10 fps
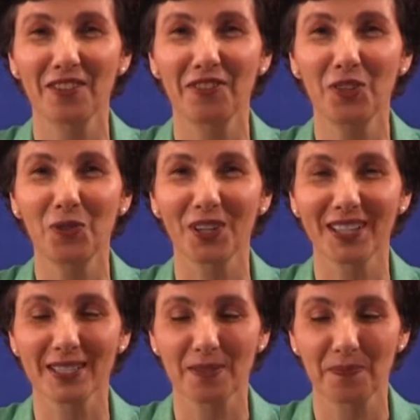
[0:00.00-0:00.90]
Few
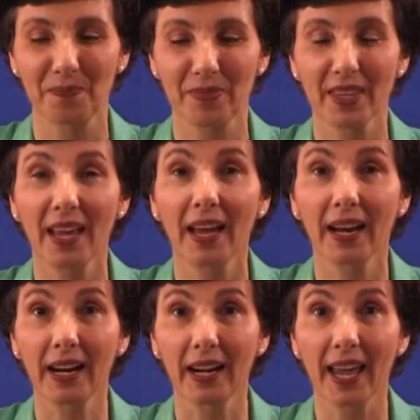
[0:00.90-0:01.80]
words.
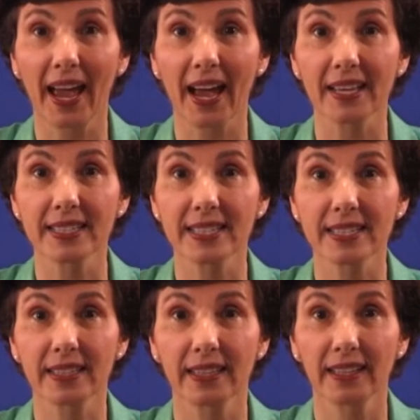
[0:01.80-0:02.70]

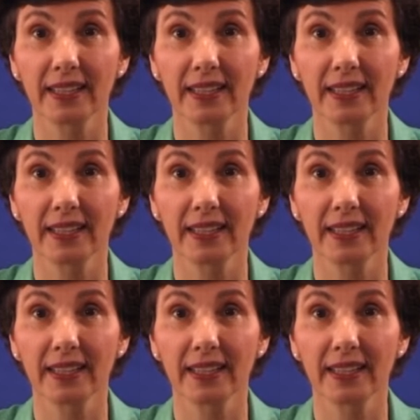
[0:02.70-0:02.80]
Glass.